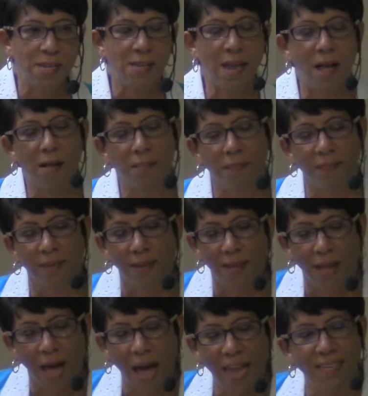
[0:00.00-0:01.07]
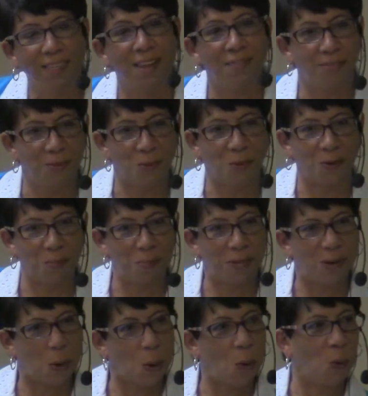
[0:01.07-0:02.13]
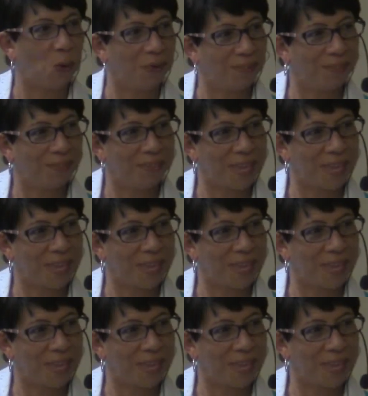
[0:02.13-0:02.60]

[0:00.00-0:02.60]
Now, I love the word behold.